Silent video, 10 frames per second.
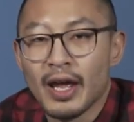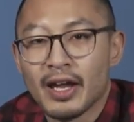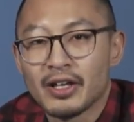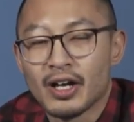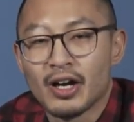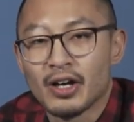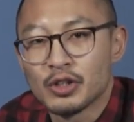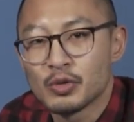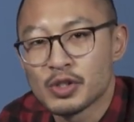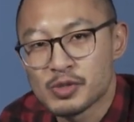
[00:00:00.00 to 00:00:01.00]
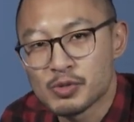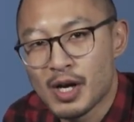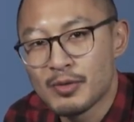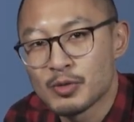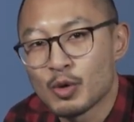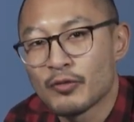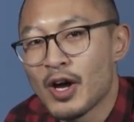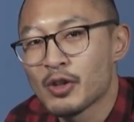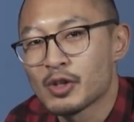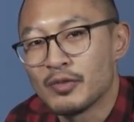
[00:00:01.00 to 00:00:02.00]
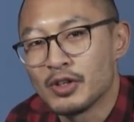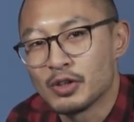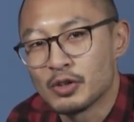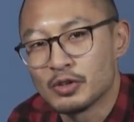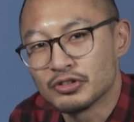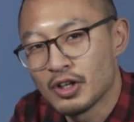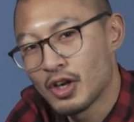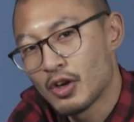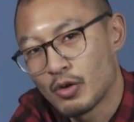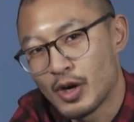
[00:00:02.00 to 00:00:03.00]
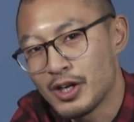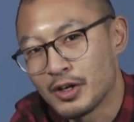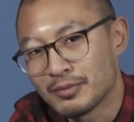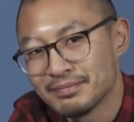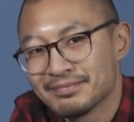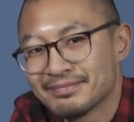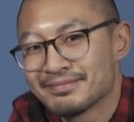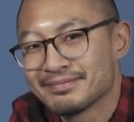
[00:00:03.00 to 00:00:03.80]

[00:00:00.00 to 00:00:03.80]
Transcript: and uh, you can subscribe to more Fatherly videos right here.